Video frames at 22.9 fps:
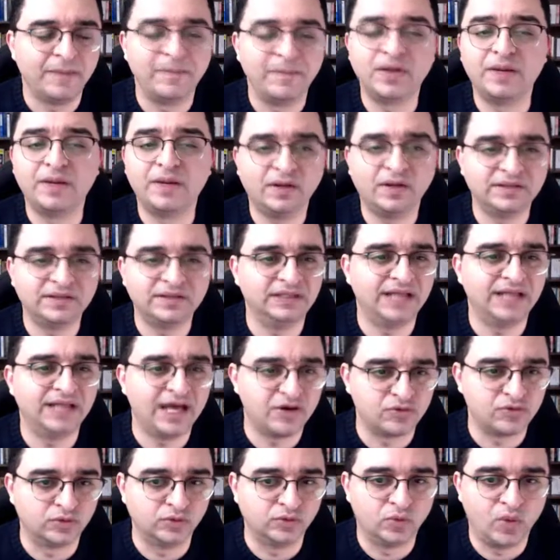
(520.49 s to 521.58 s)
but a
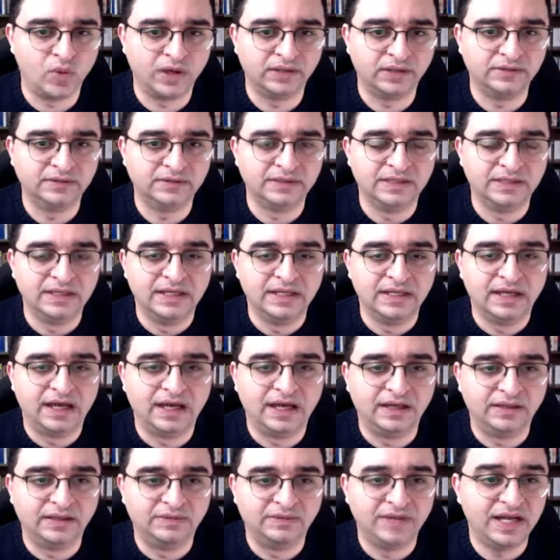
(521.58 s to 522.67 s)
multilateral one
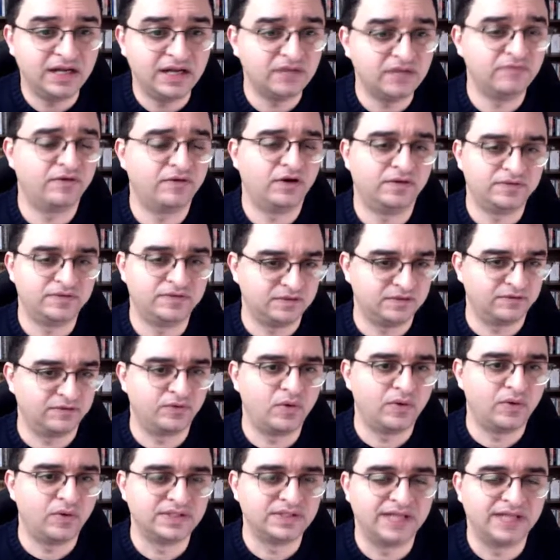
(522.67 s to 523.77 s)
uh, that involves, of
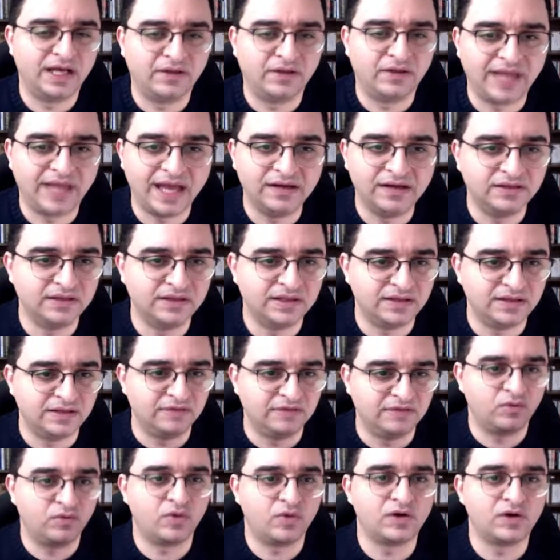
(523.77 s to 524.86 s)
course, Health Canada, and
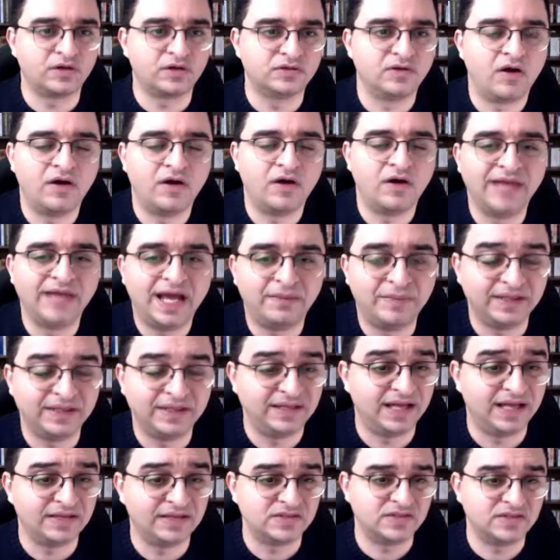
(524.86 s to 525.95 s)
they've worked on that, but
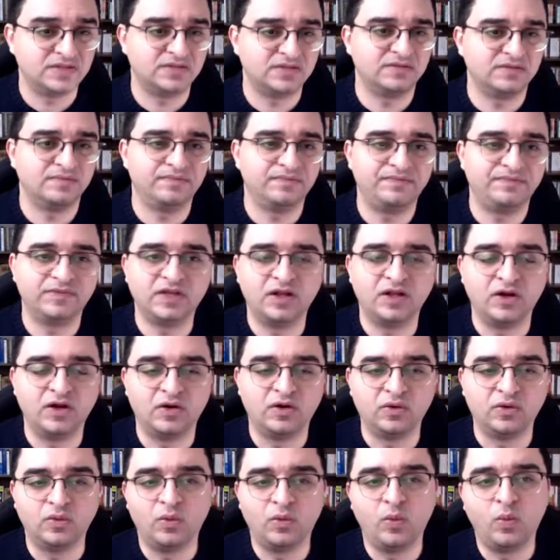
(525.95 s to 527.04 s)
that's, you
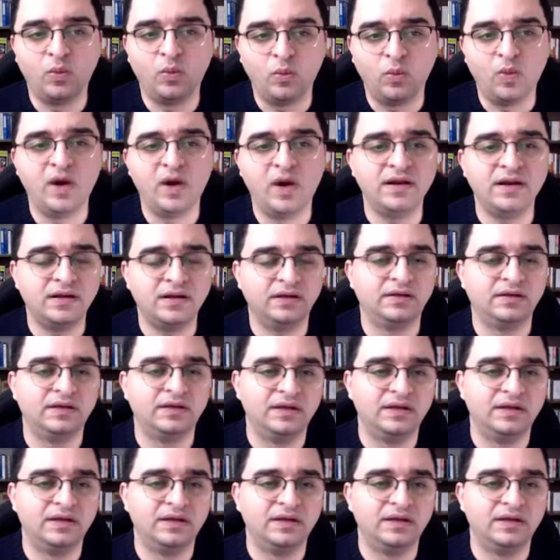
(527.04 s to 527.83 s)
know, one